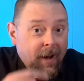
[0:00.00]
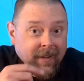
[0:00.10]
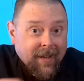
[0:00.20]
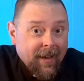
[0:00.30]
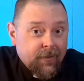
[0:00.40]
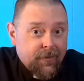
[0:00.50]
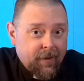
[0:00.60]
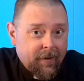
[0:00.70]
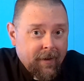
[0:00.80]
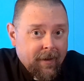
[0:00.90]
Johnny tastes
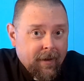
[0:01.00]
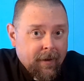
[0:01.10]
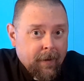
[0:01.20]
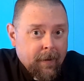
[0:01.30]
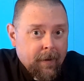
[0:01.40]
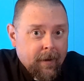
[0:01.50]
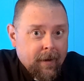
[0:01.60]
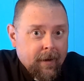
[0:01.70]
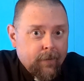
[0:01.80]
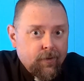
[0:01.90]
it.
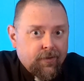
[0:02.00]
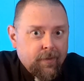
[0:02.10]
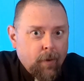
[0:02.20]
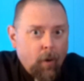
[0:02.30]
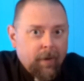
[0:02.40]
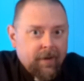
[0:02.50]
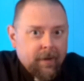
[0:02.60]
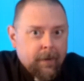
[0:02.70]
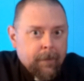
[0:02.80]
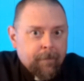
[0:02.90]
And for just a moment,
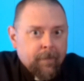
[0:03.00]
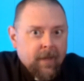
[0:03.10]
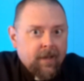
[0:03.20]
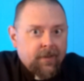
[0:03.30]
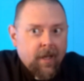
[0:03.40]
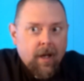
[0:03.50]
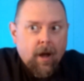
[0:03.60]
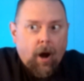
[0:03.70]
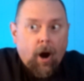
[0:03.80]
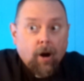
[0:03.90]
his
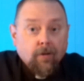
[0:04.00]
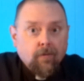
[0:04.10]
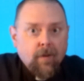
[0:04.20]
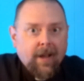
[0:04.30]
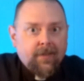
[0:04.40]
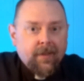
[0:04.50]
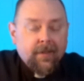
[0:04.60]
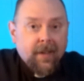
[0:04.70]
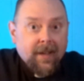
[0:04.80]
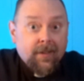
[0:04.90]
heart
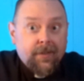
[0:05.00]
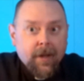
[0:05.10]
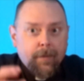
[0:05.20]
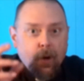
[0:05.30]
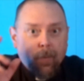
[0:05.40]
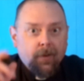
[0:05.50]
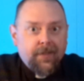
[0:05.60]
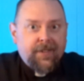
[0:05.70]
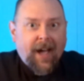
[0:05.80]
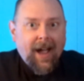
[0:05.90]
races. His
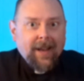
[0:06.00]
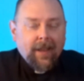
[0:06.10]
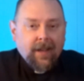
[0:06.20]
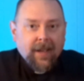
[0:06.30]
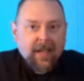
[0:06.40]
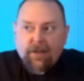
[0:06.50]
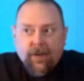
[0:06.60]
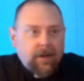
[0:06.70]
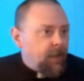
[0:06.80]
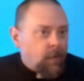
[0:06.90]
pupils dilate. He
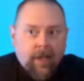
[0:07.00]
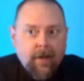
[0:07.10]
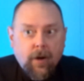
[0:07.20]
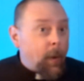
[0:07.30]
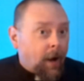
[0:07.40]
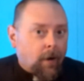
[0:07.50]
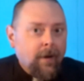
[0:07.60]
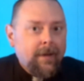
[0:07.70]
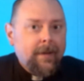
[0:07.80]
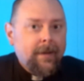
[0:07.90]
feels everything quicker.